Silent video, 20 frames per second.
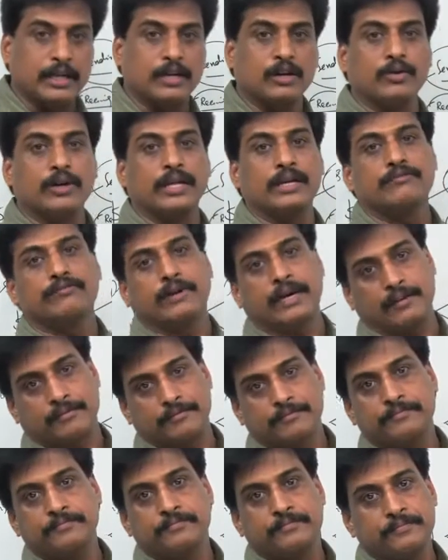including 5.
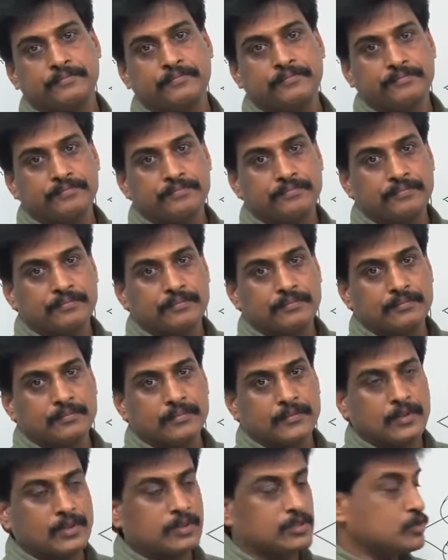
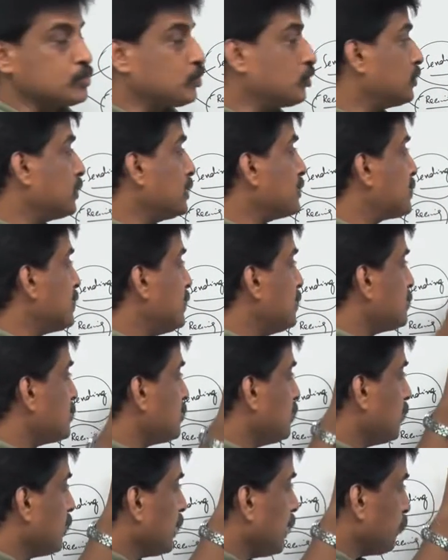So this
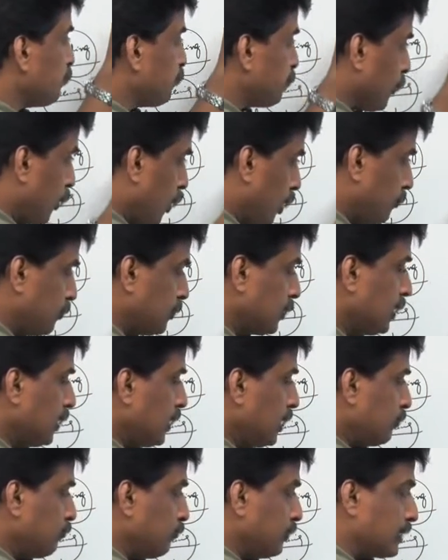is a prompt.
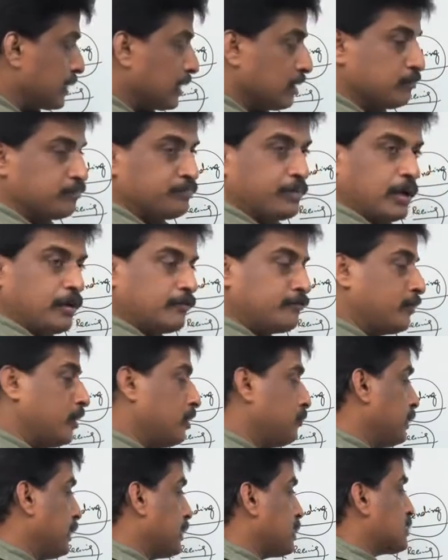We can
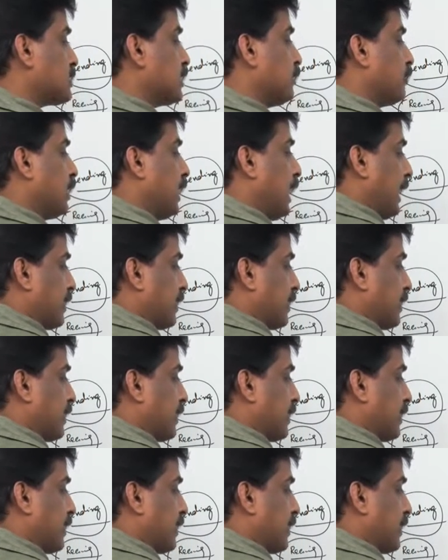perform here several